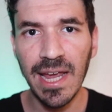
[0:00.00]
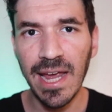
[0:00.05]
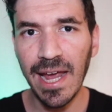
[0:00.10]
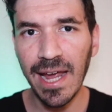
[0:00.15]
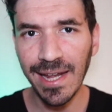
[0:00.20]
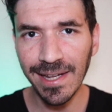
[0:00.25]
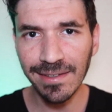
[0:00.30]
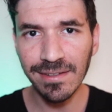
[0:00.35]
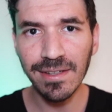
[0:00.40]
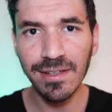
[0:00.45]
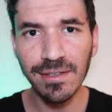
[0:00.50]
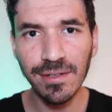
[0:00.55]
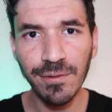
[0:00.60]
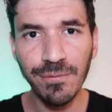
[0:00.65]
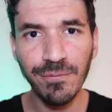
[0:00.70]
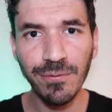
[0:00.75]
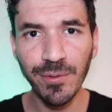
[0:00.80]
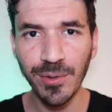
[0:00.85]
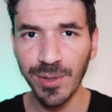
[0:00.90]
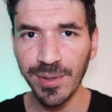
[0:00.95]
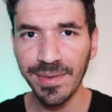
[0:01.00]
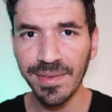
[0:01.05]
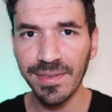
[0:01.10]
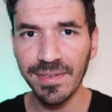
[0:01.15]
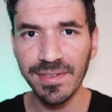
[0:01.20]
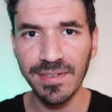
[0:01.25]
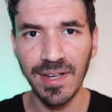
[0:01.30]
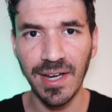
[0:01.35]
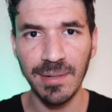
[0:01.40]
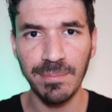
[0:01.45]
And the
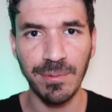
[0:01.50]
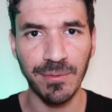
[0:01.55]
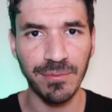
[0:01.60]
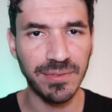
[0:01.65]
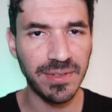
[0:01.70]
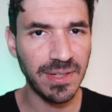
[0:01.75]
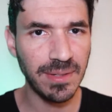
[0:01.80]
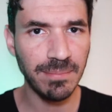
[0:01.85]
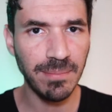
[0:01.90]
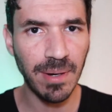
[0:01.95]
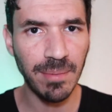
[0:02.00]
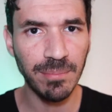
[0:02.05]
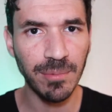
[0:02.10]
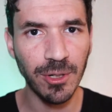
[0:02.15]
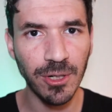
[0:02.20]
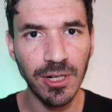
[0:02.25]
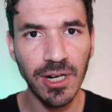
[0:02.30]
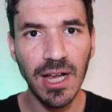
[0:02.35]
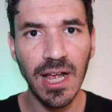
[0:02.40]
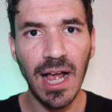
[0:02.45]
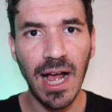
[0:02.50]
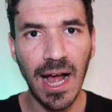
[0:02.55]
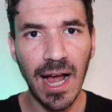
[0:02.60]
first type of team member